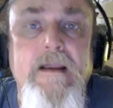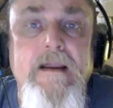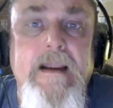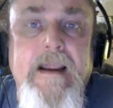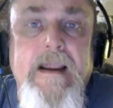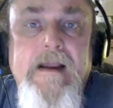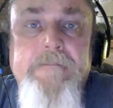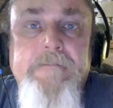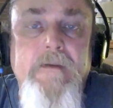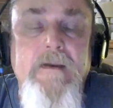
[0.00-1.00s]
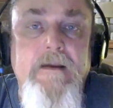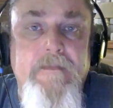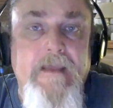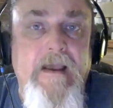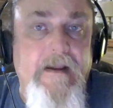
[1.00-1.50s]
and
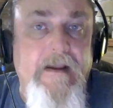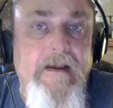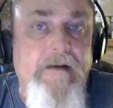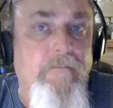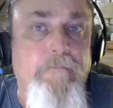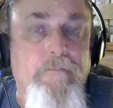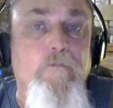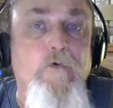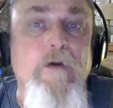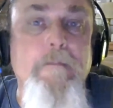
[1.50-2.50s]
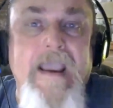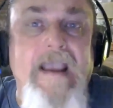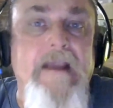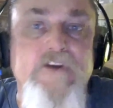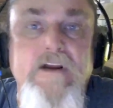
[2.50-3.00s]
that it
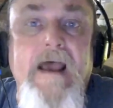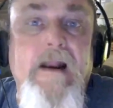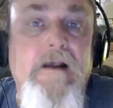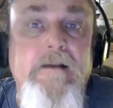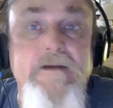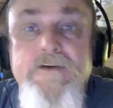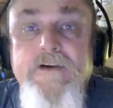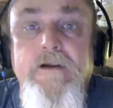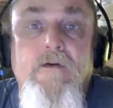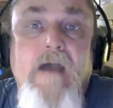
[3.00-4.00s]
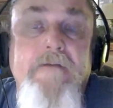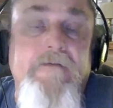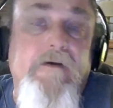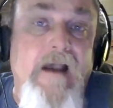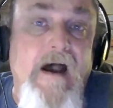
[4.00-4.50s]
remained genetically and
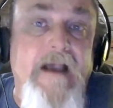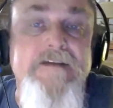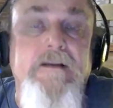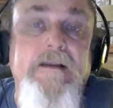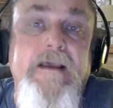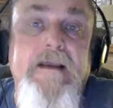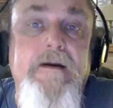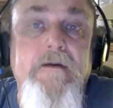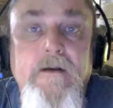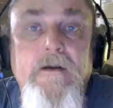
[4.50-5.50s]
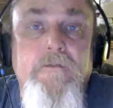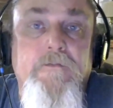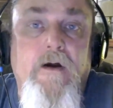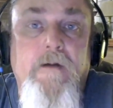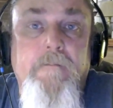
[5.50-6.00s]
geographically isolated
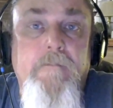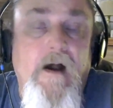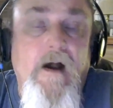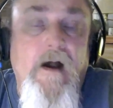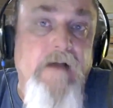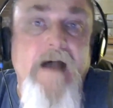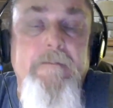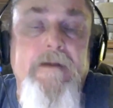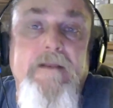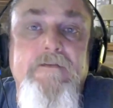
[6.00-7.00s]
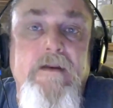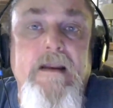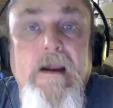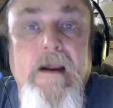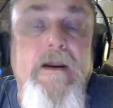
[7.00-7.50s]
from other hominins in the
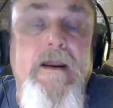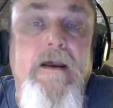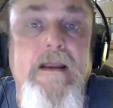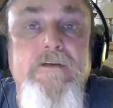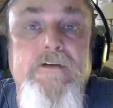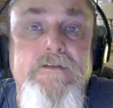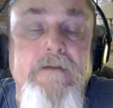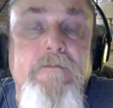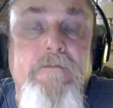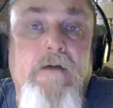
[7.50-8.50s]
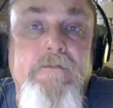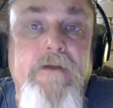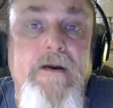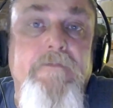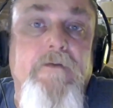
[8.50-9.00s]
area and just evolved in a
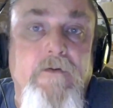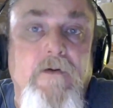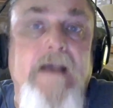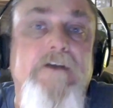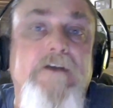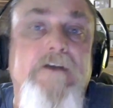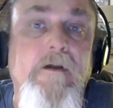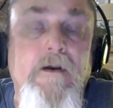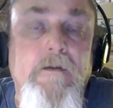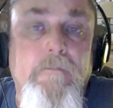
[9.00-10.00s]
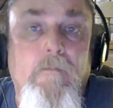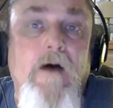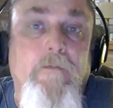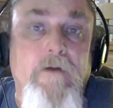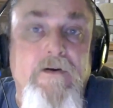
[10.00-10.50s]
different direction
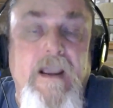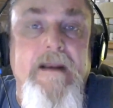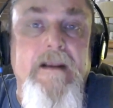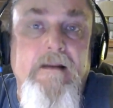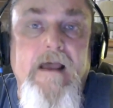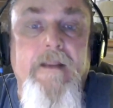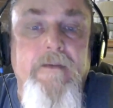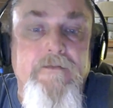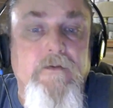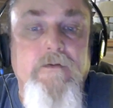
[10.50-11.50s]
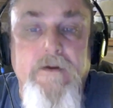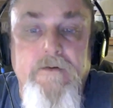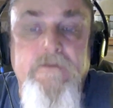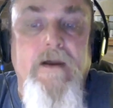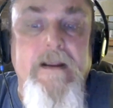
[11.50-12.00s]
while retaining a lot of those earlier
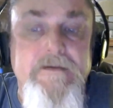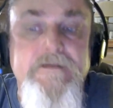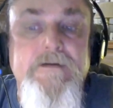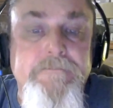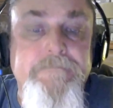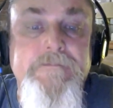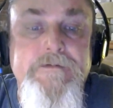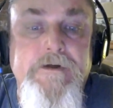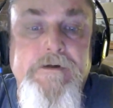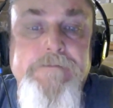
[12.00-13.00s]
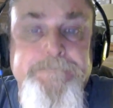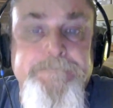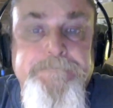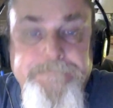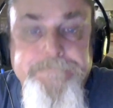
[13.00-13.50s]
traits. So I
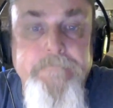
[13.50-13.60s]
suppose